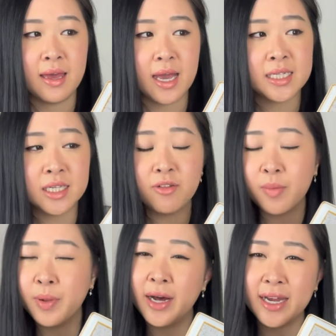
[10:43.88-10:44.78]
actually
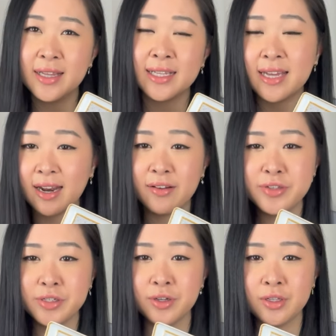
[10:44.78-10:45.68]
replied like that
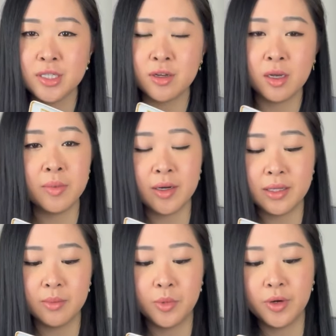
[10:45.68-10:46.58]
afternoon. So I emailed
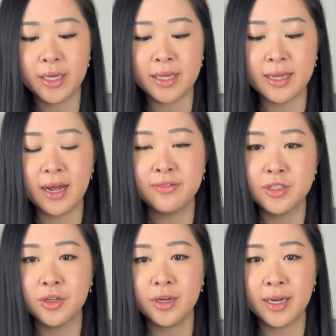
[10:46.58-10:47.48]
in the morning, and that
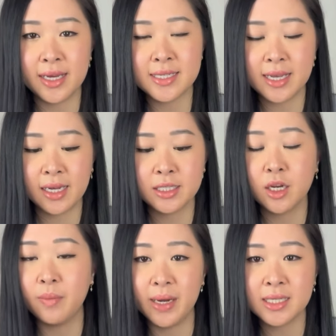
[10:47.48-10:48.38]
afternoon an SA actually
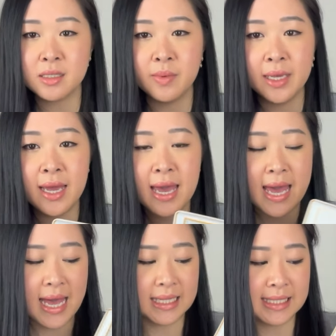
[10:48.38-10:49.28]
got back to me
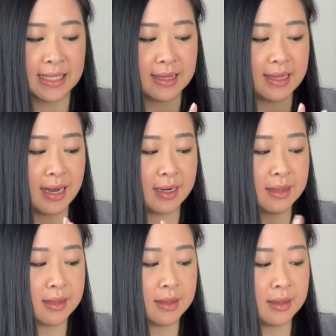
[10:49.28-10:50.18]
and said that
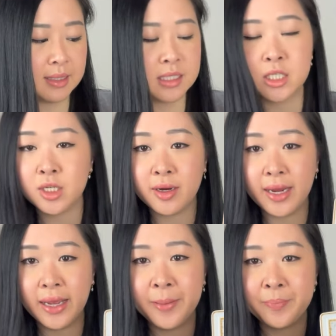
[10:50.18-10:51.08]
this
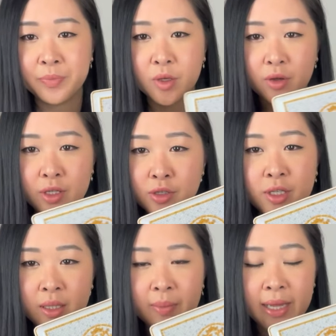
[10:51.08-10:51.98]
tray or the
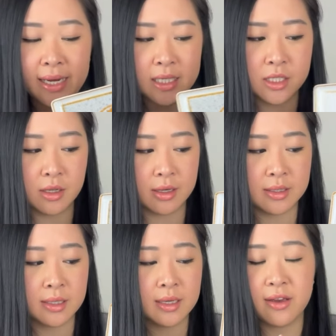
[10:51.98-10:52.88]
sushi plate is not
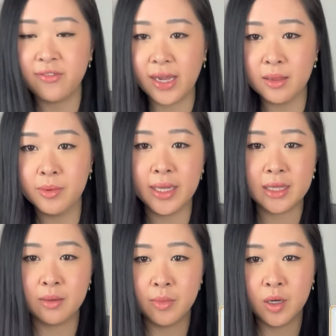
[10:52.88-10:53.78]
available
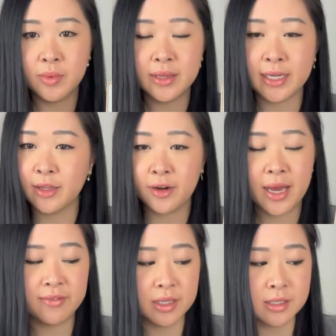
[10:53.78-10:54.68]
at the moment, like they don't
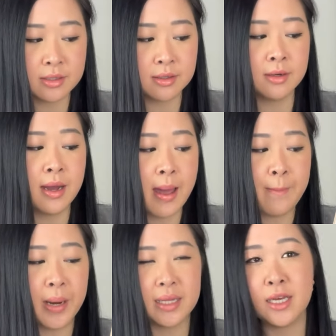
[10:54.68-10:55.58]
have it in store,
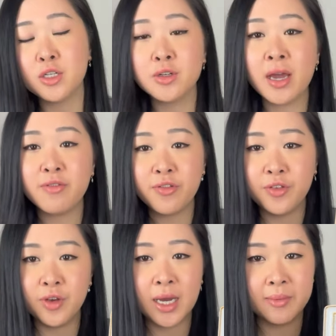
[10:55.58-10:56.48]
but they do have a
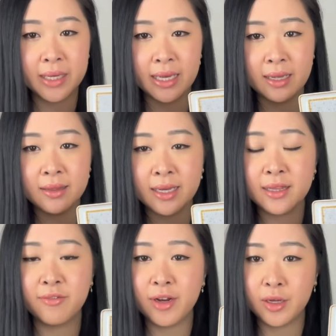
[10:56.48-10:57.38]
few coming in, like
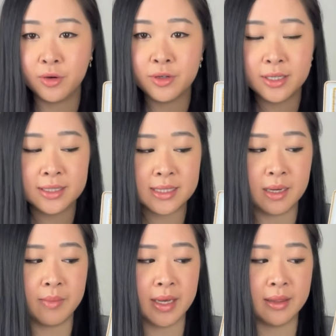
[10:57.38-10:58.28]
they've already ordered
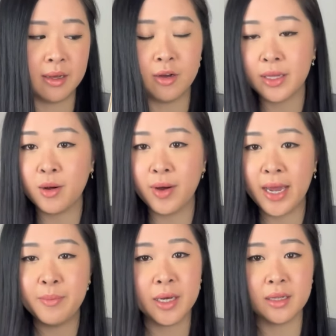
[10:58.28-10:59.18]
some and they're on their
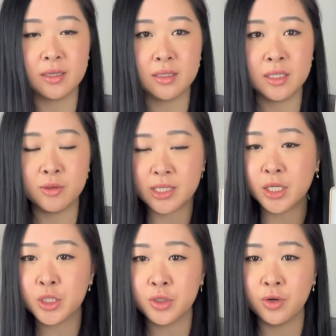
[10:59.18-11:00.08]
way, but she was
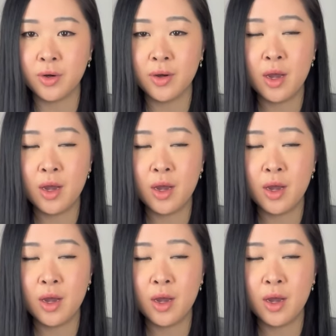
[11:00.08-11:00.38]
unsure